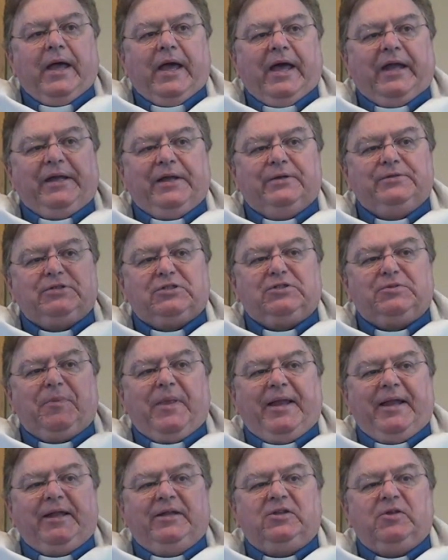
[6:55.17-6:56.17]
and he was
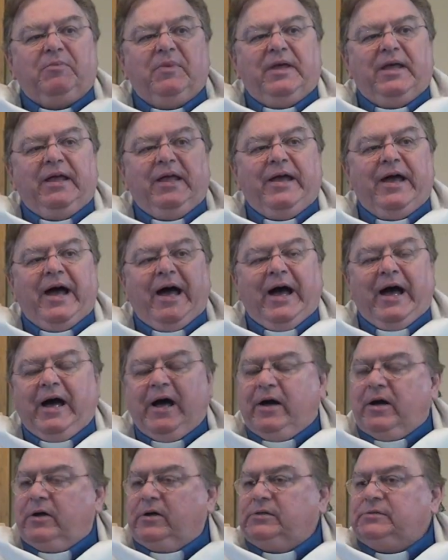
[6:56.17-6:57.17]
explaining to me
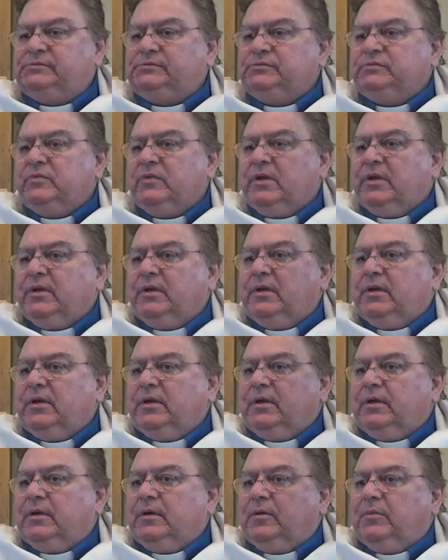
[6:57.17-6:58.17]
how
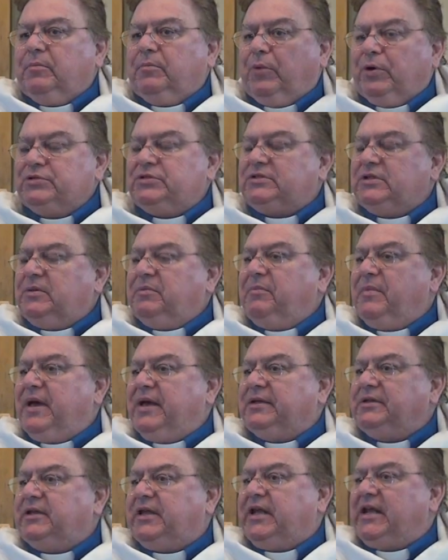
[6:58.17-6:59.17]
Muslim
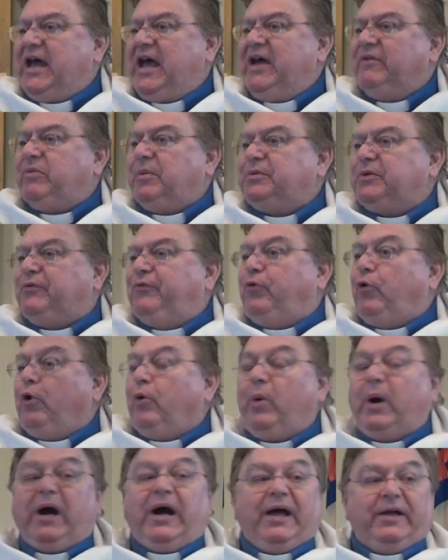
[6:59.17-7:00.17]
men can have up to
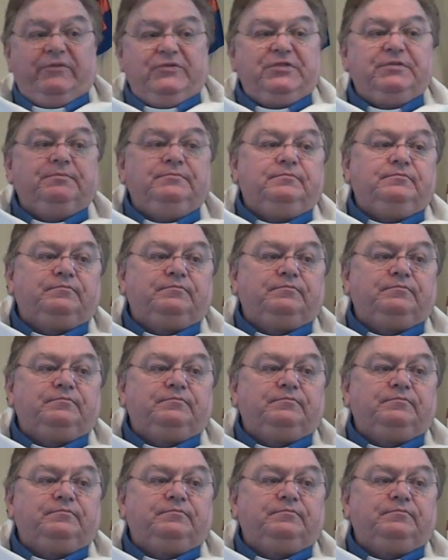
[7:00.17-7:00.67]
4 wives.